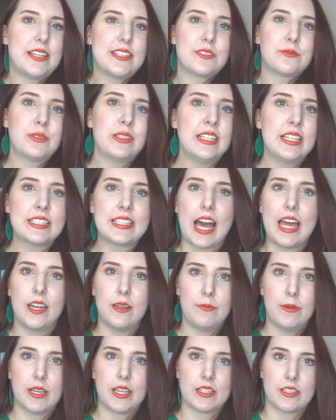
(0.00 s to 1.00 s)
is really
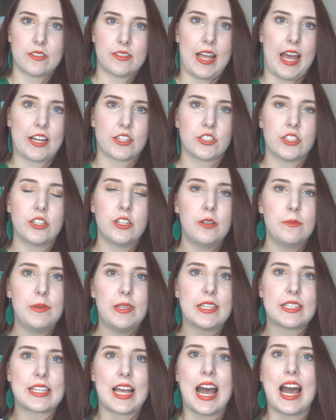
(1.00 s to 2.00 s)
excited because there's actually going to
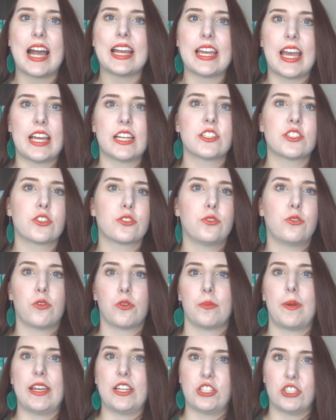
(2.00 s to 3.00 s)
be this high-end
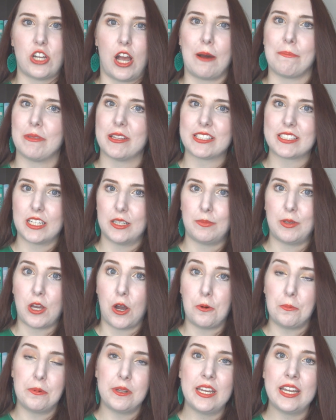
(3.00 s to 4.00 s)
gourmet shop that's going to be
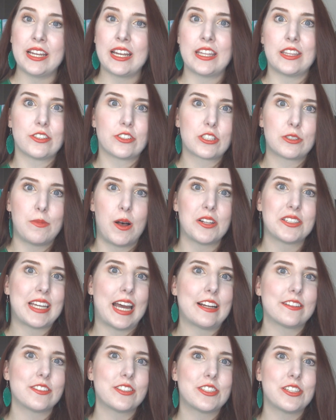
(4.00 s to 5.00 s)
opening in their small
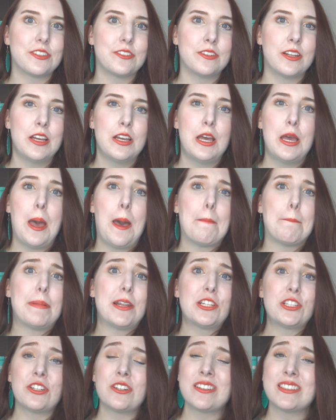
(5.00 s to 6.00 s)
town soon
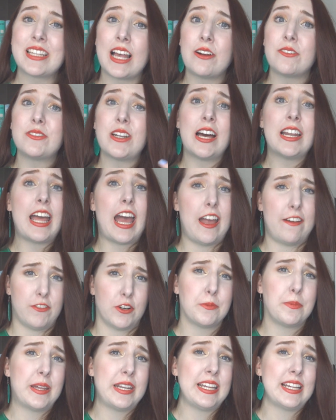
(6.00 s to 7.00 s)
but it turns out not
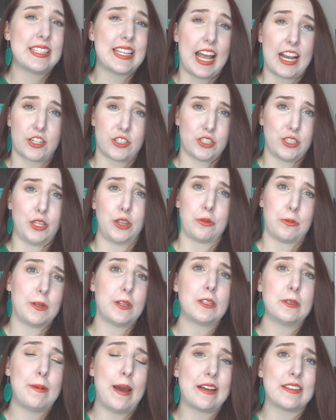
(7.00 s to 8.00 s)
everybody is actually
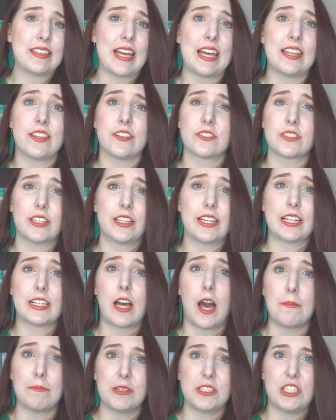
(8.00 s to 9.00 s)
thrilled about that there's a lot of
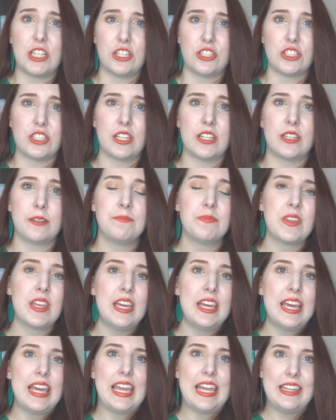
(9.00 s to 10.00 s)
competition
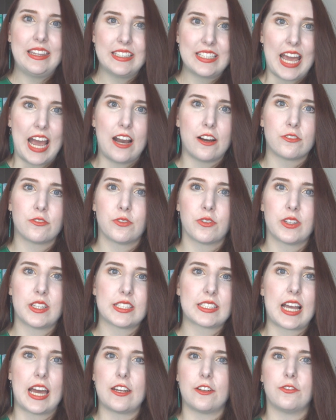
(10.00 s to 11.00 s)
in town for
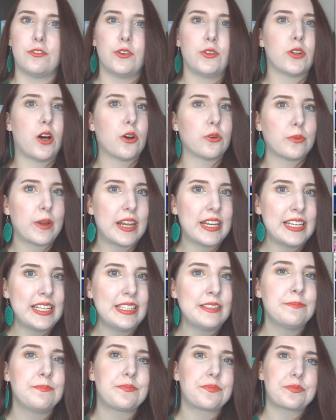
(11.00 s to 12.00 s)
this kind of food
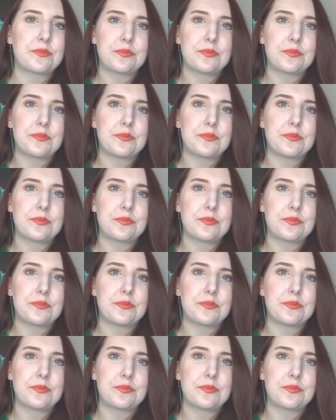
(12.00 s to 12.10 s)
already